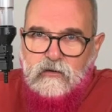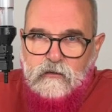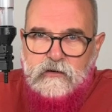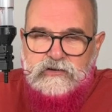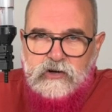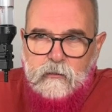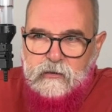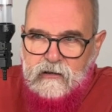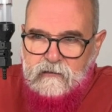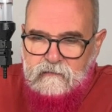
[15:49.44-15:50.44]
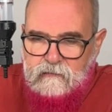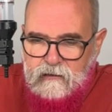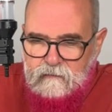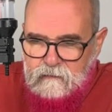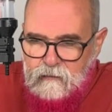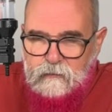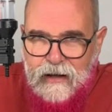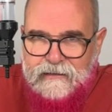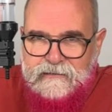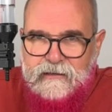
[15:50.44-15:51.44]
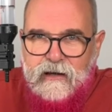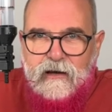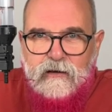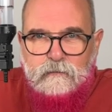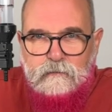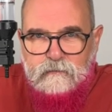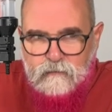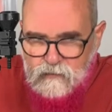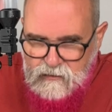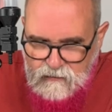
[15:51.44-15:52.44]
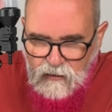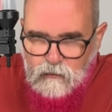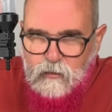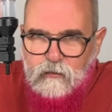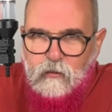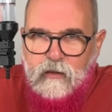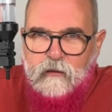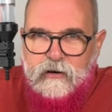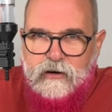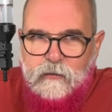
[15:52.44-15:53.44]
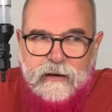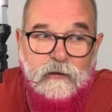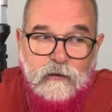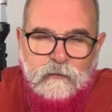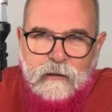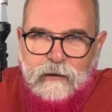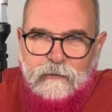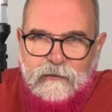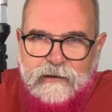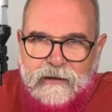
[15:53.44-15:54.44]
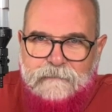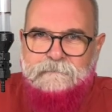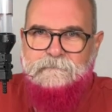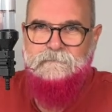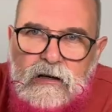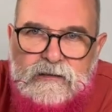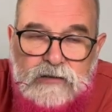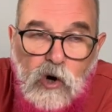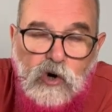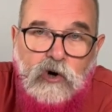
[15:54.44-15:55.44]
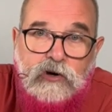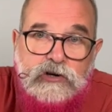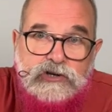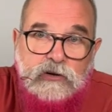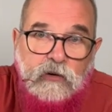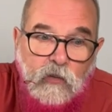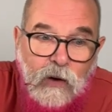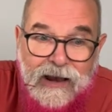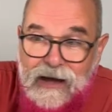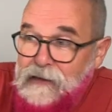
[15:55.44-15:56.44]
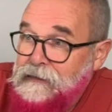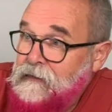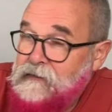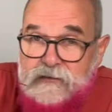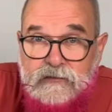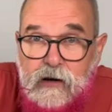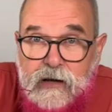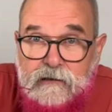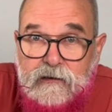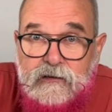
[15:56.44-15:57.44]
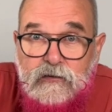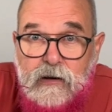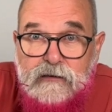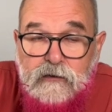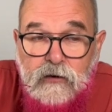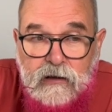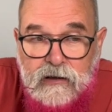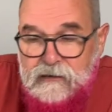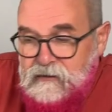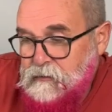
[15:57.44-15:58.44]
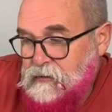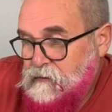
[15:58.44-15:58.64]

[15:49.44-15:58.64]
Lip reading: your first drop in place, start with what they recommend on the manual, okay? So, conclusion. Well, I think this is great. This is really fun. It takes a bit